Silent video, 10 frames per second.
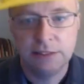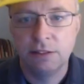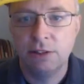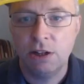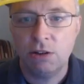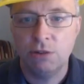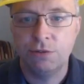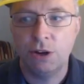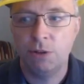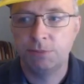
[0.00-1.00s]
I did a lot
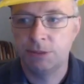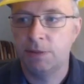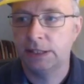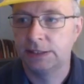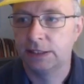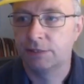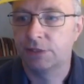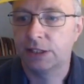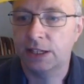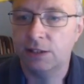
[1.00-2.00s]
of optimising of
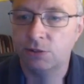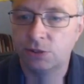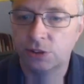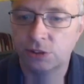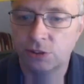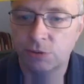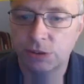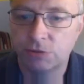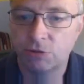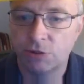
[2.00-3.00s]
the code to do
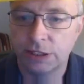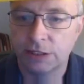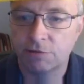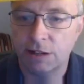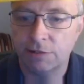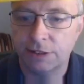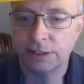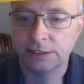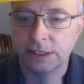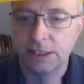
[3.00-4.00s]
with drawing the
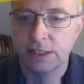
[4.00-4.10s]
graphics.